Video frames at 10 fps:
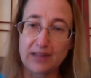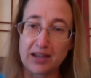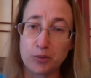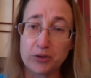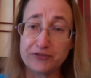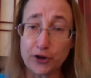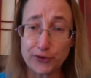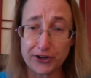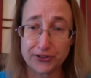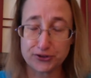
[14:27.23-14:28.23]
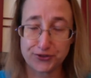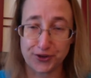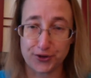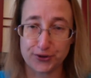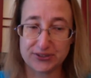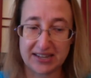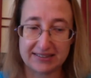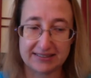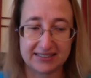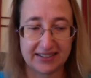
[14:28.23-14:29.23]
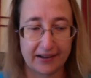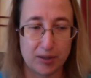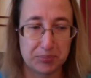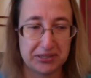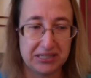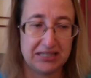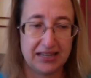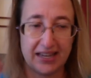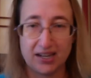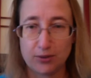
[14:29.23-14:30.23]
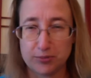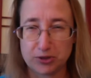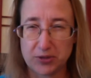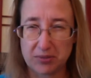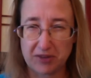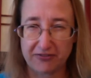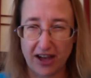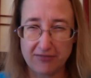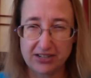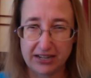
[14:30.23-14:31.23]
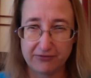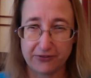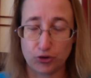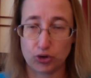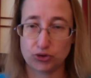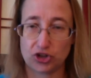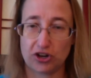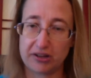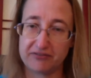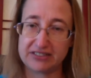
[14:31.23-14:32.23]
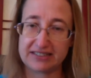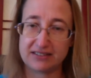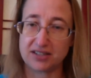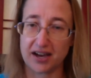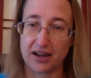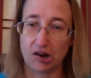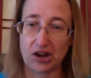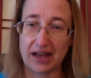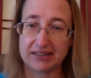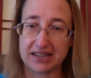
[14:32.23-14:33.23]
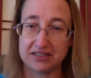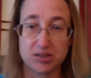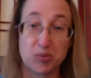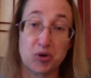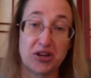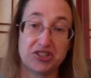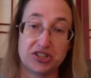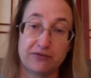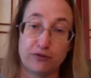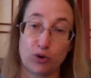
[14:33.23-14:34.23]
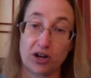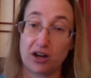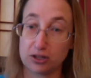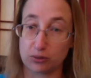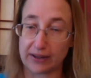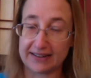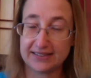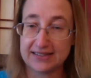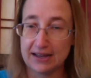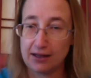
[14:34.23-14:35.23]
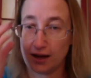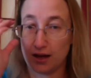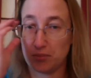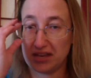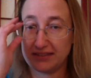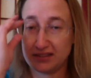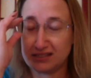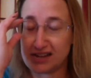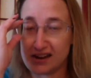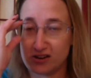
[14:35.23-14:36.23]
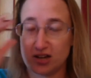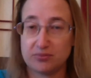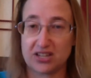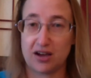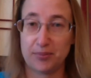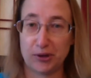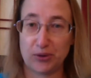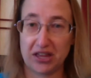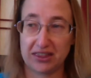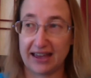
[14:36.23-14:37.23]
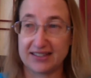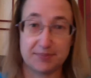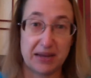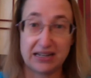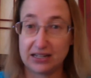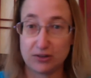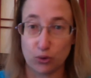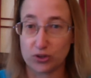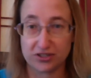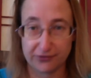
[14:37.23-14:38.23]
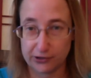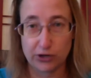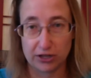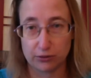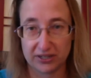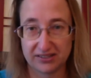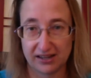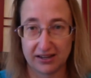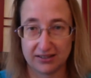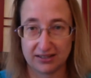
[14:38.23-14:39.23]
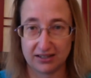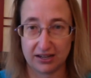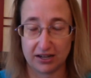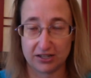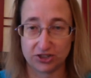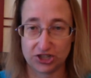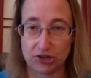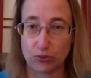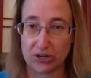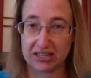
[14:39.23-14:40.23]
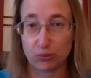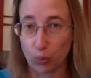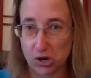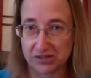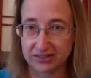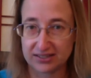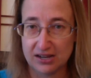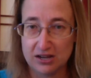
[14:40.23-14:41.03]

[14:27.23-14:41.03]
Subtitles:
and we vote on those photos, and the top anywhere between about 5 and 8 photos are given to the dyer as inspiration for colorways. And then the dyer comes up with as many or as few colorways as she or he wants.